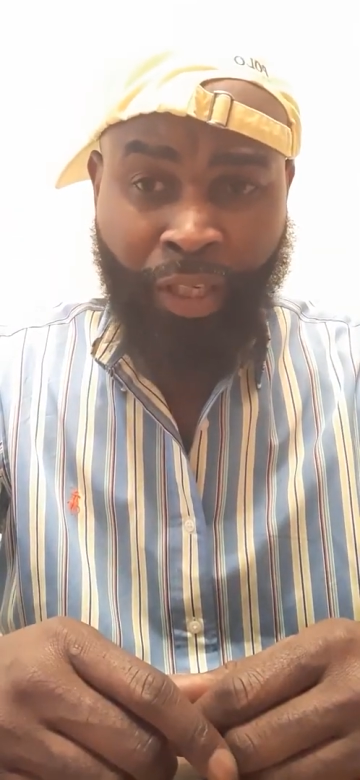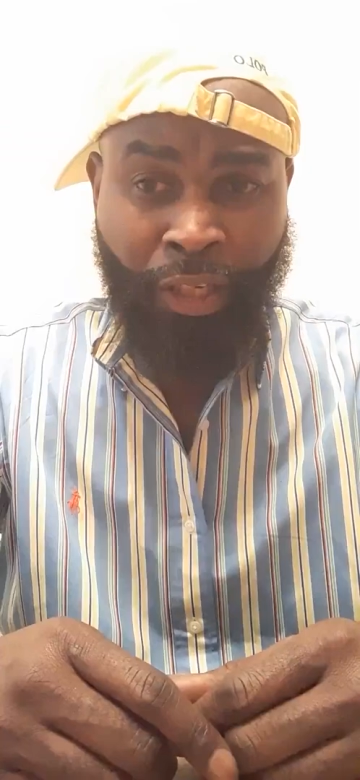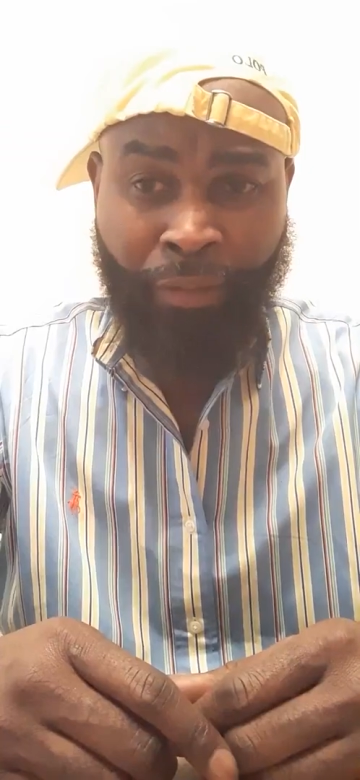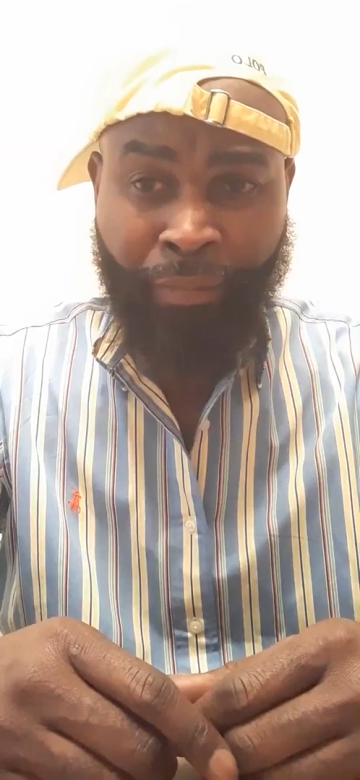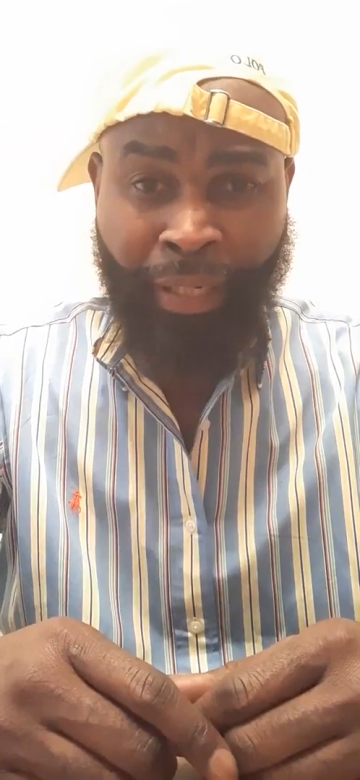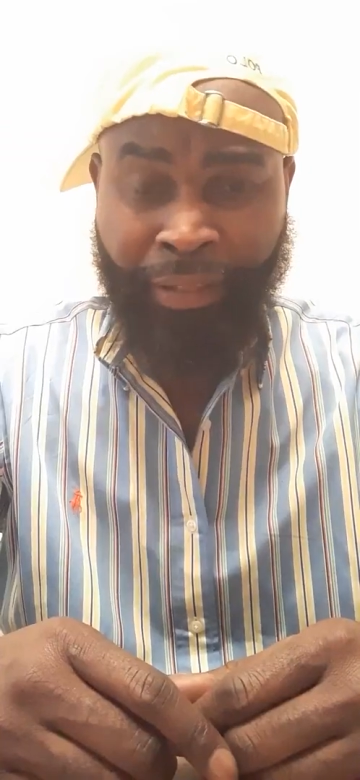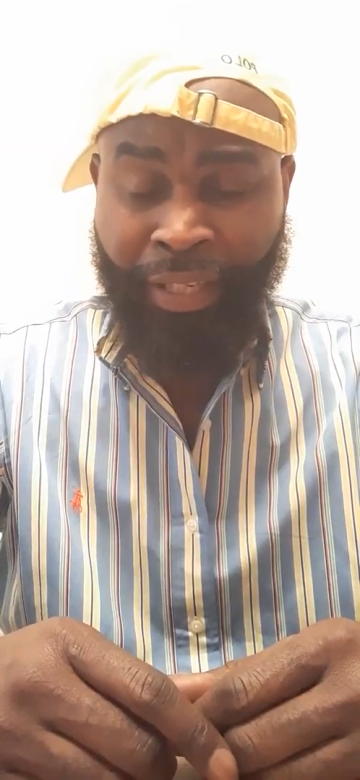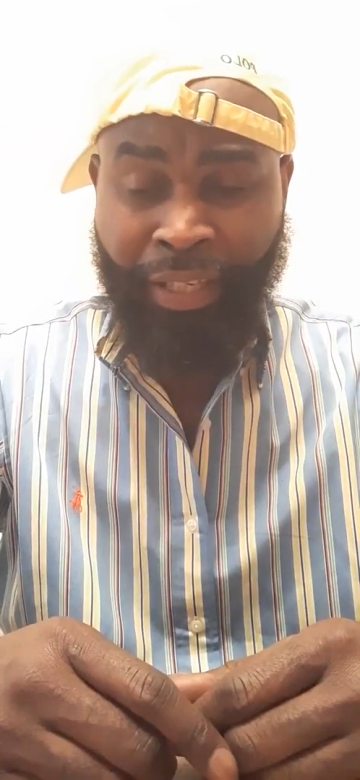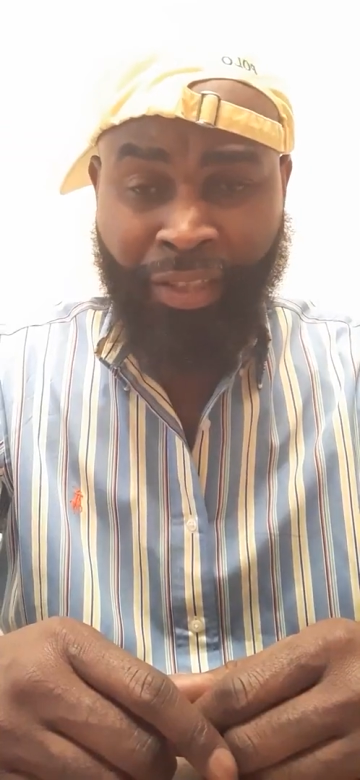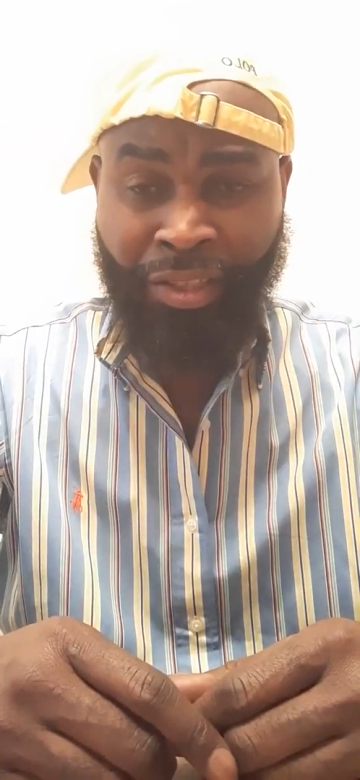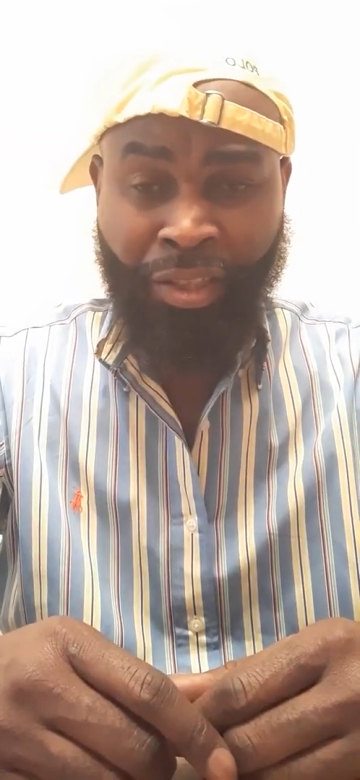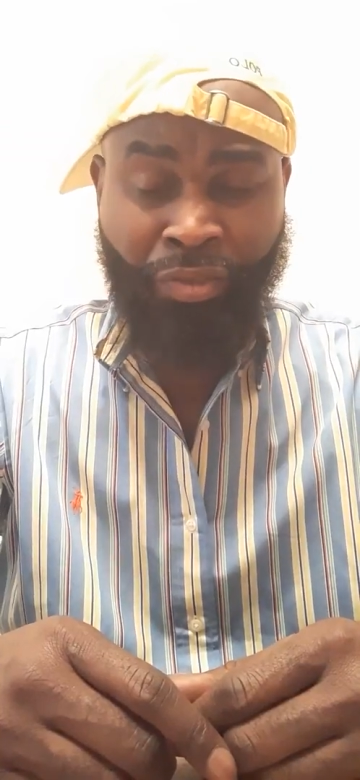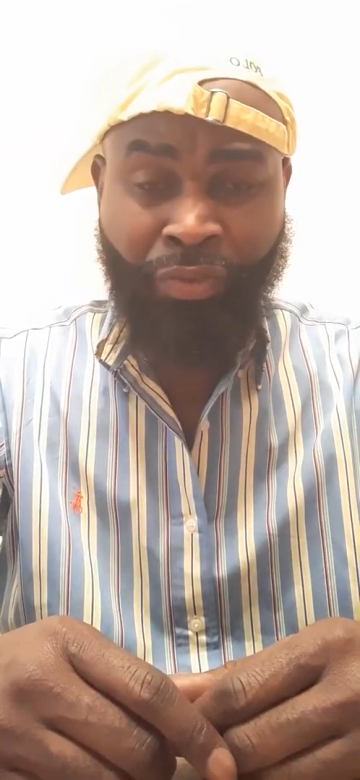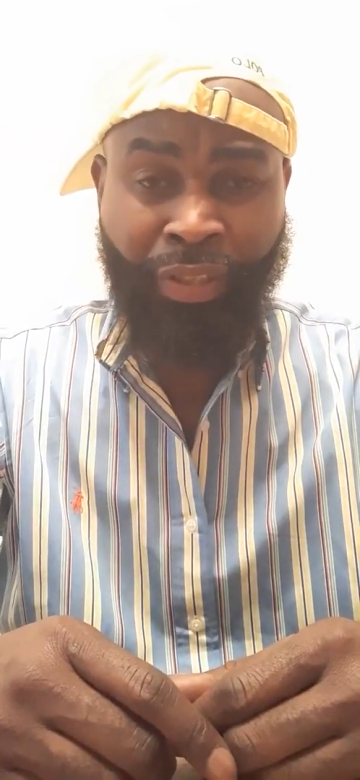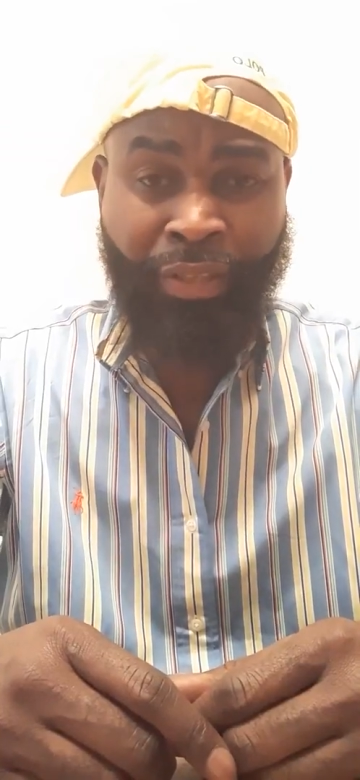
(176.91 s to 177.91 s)
I think
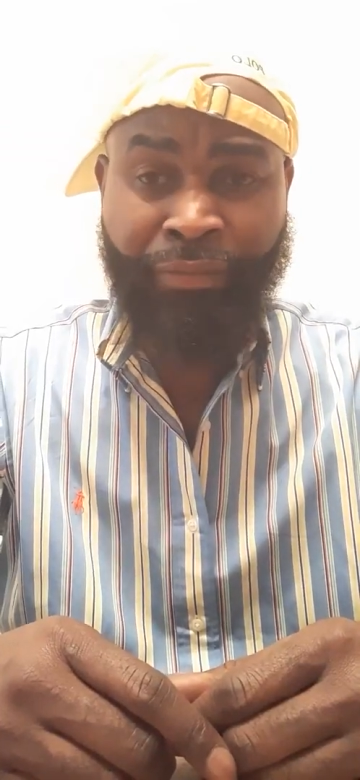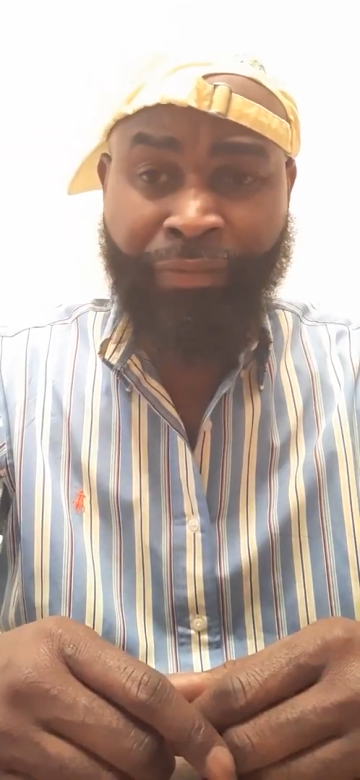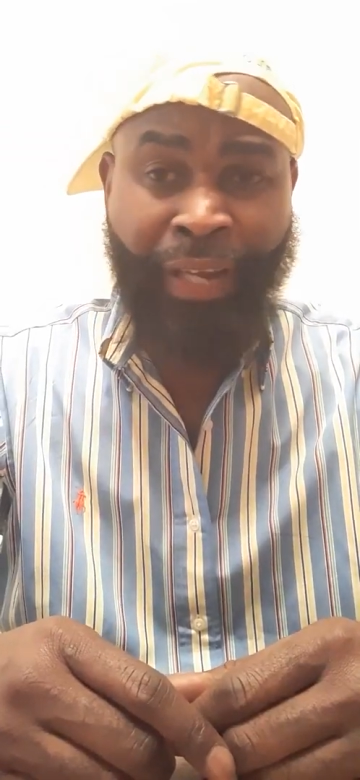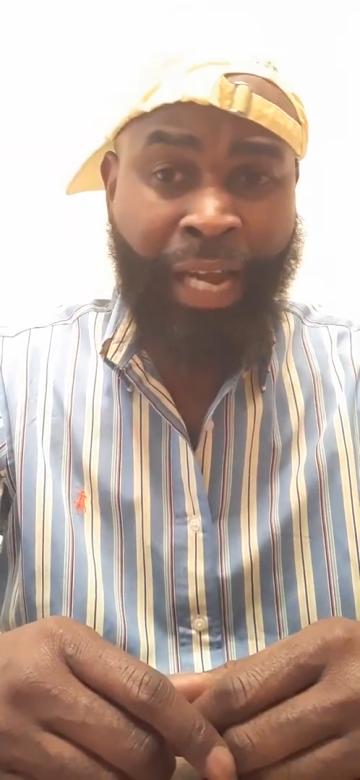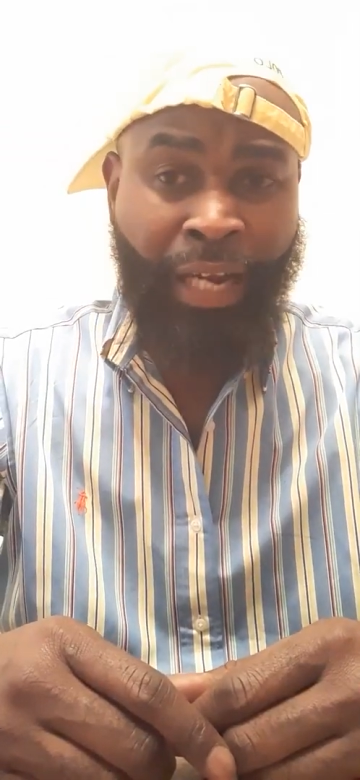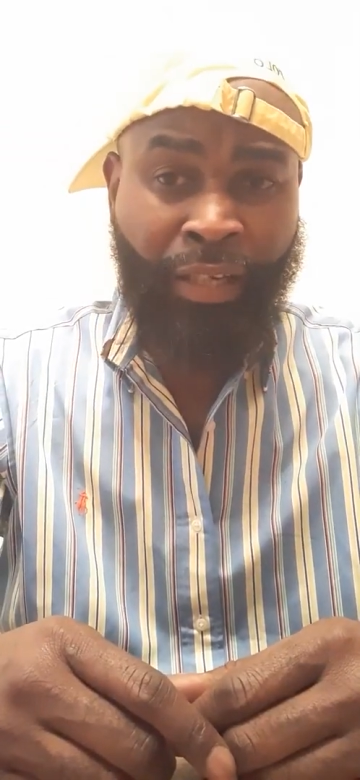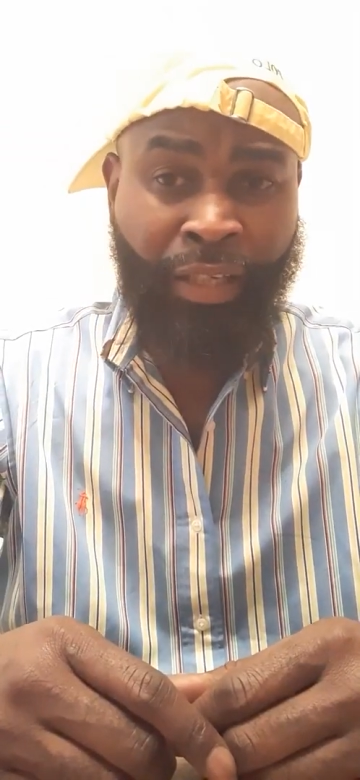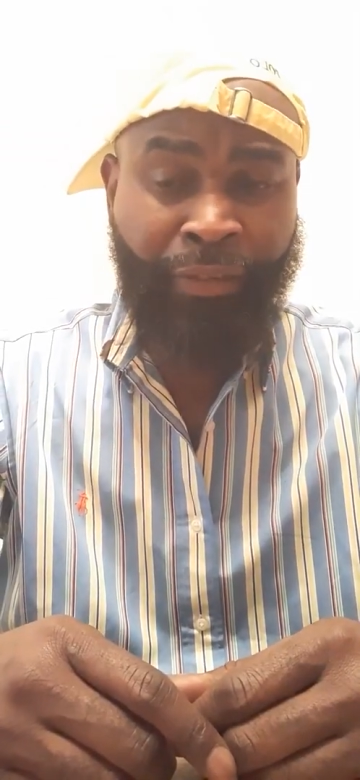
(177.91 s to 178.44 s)
it's just really foul.